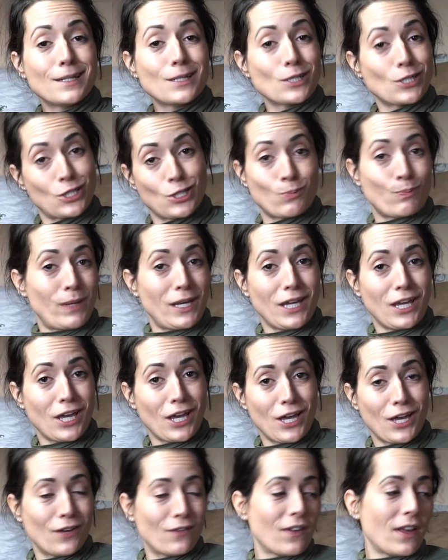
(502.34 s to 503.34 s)
Speaking
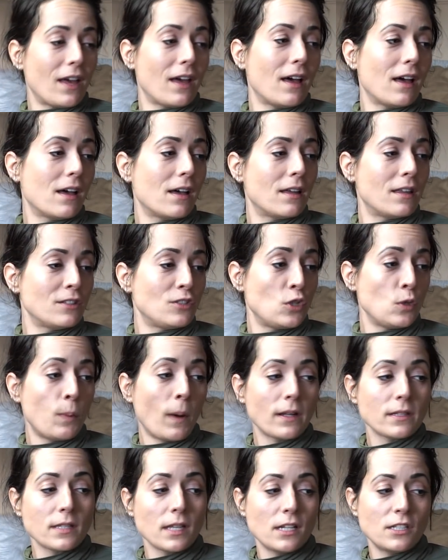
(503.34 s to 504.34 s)
of, 2
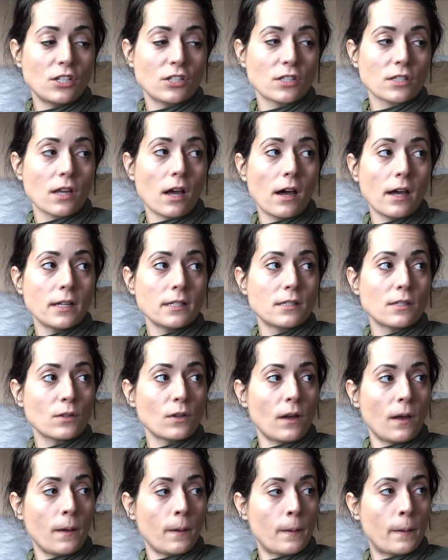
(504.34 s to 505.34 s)
pots that I just got
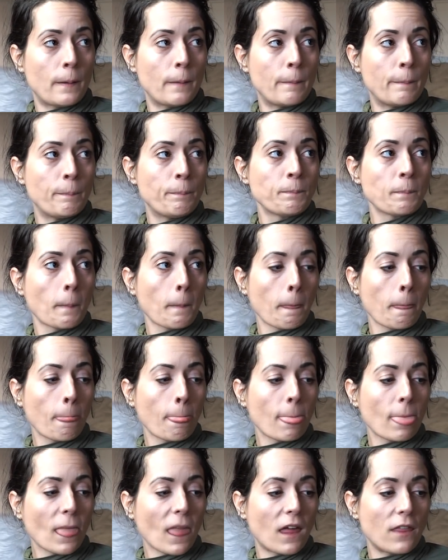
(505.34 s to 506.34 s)

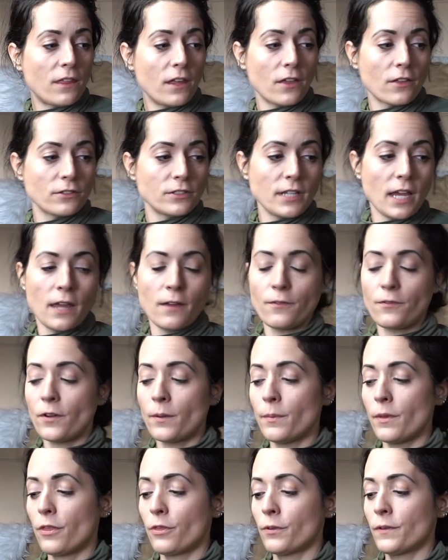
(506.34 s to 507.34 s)
the other day
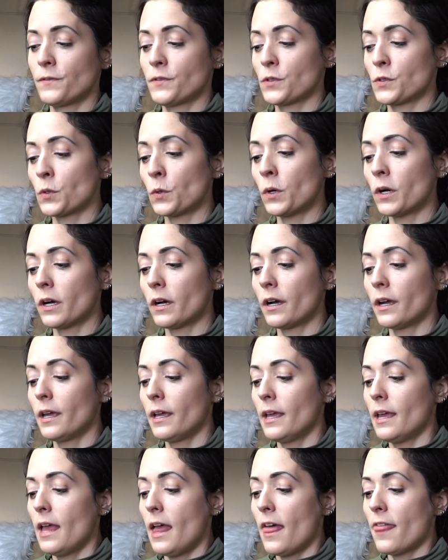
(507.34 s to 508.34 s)
from the thrift store
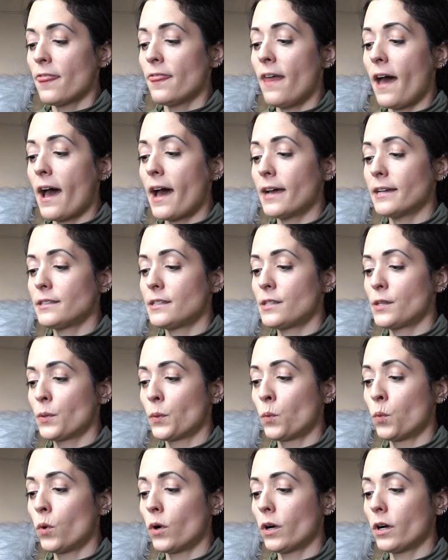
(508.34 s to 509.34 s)
that
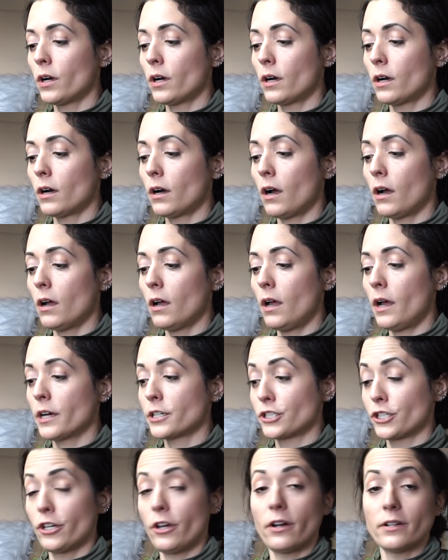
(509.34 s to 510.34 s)
were
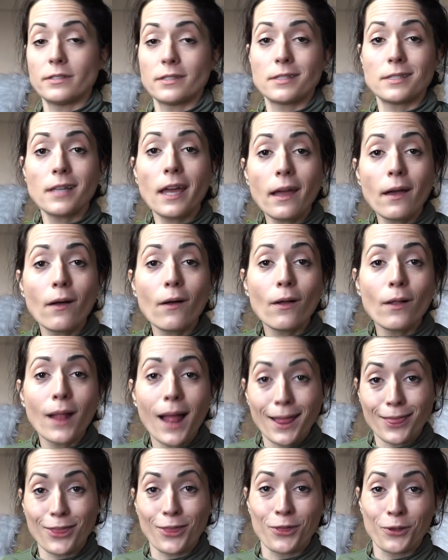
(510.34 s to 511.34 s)
actually on sale
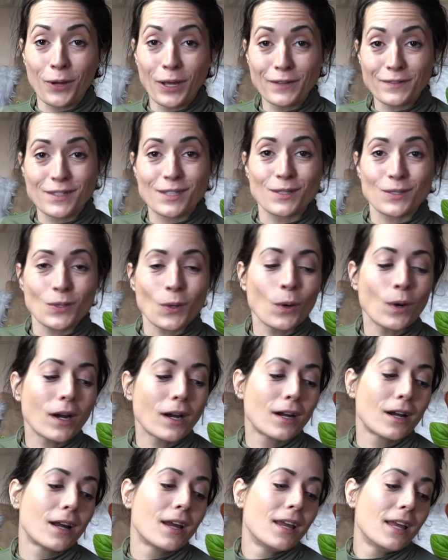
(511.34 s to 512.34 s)
at the thrift
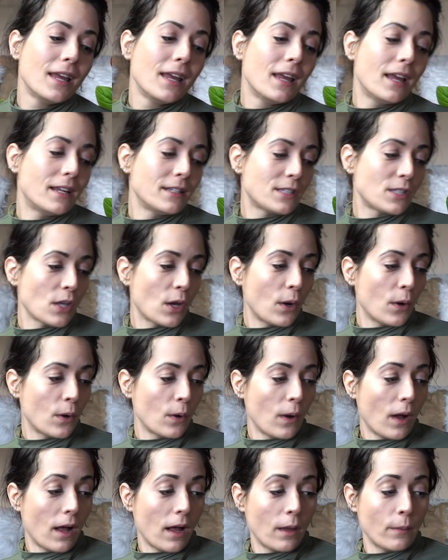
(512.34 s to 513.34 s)
store, and
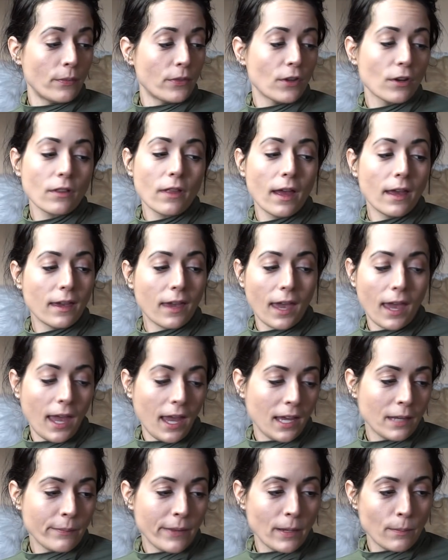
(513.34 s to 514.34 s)
so they're like
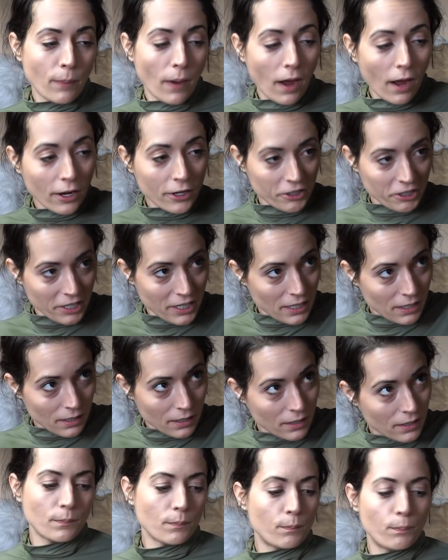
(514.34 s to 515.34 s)
handmade
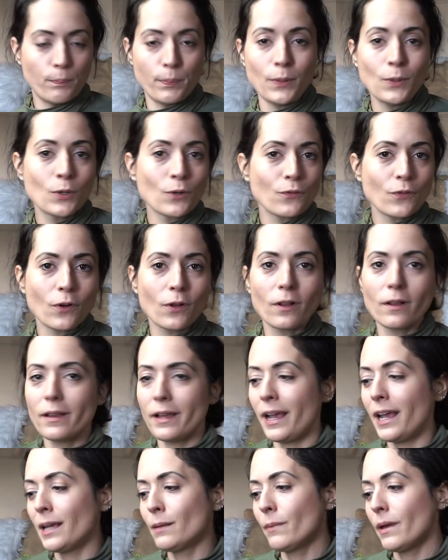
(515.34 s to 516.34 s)
pottery, beautiful
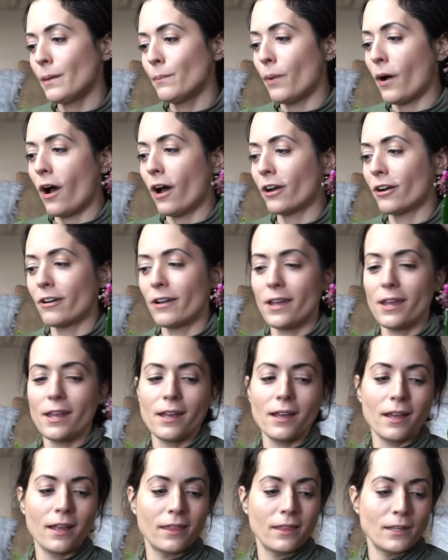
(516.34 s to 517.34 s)
handmade
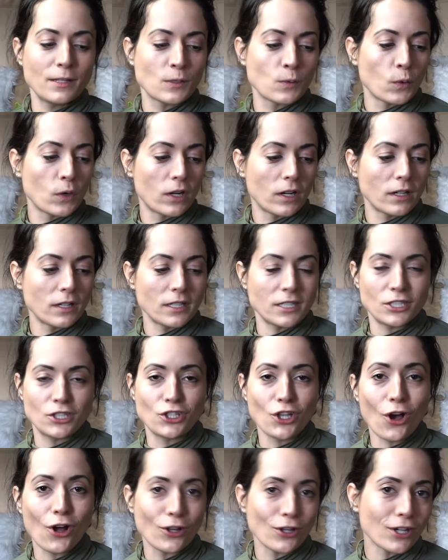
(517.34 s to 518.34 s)
pottery, and these were
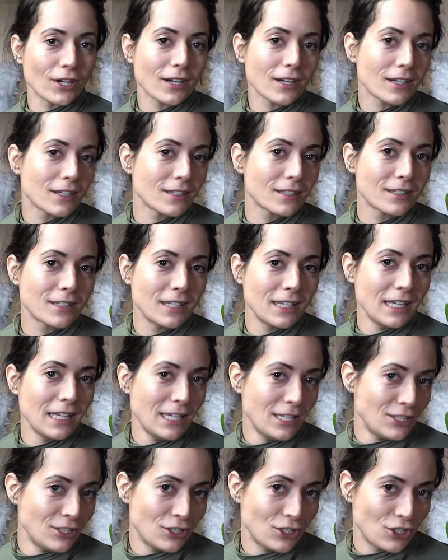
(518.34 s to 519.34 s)
$1
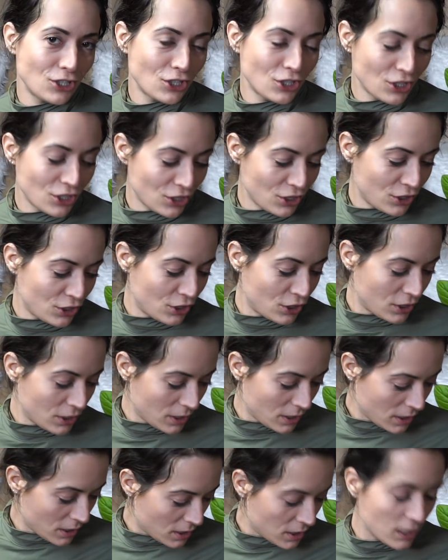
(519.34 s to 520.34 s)
each.
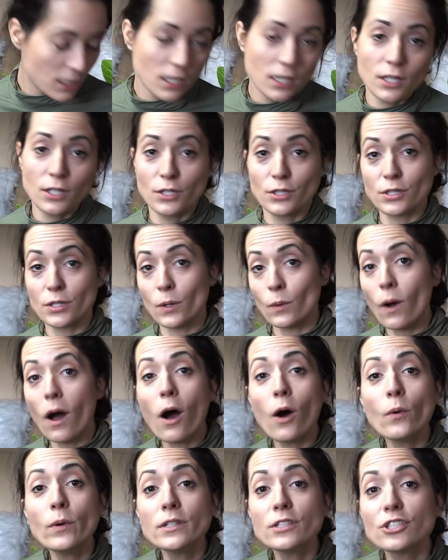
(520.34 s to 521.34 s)
So
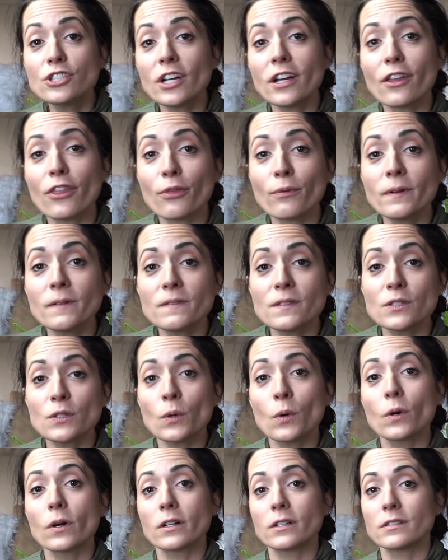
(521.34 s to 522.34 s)
always check thrift
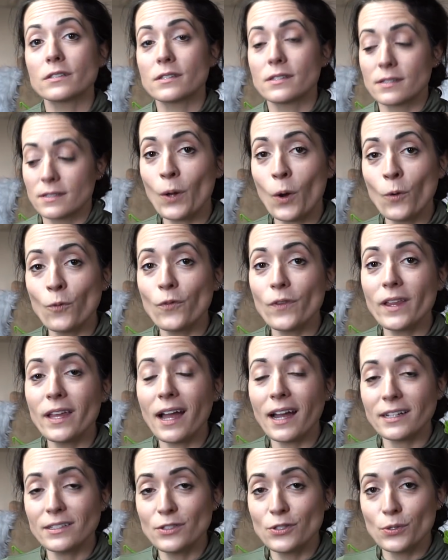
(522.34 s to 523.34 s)
stores. Hopefully
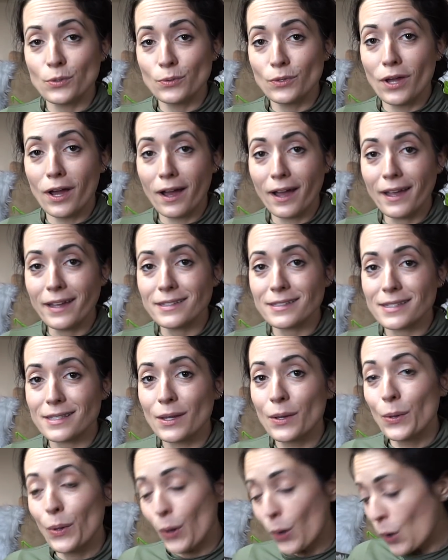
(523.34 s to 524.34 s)
I do not
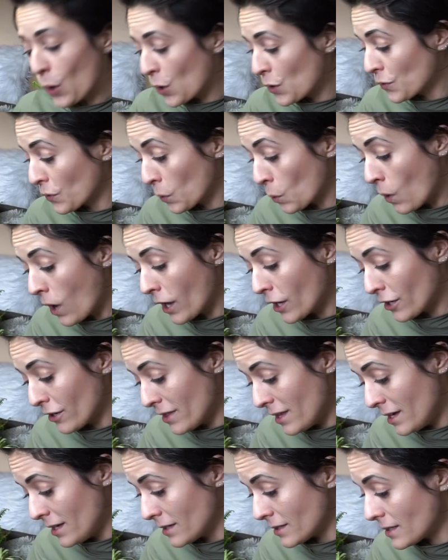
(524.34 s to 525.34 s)
overwater
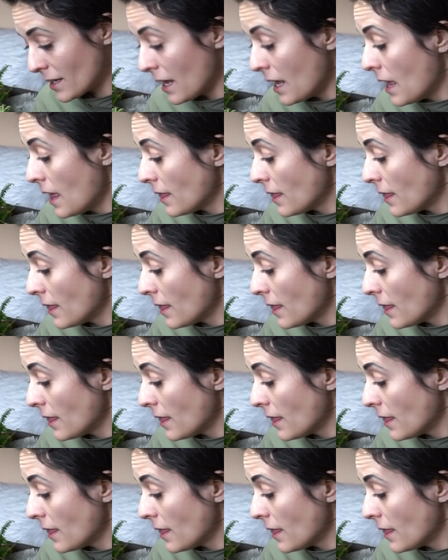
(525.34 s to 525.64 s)
these.